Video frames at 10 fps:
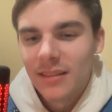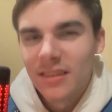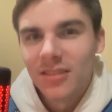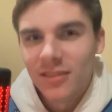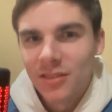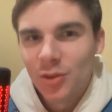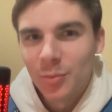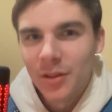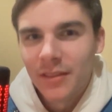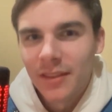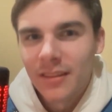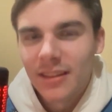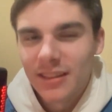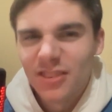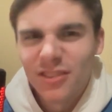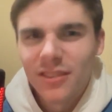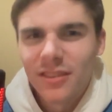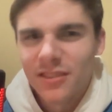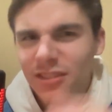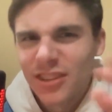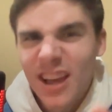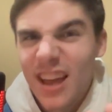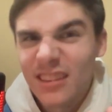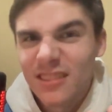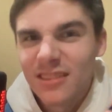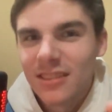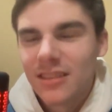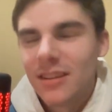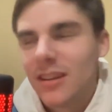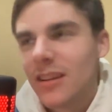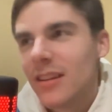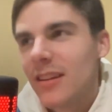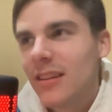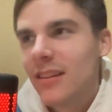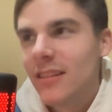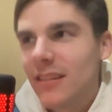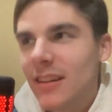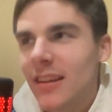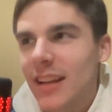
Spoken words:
this is a discipline thing, like this is a test, then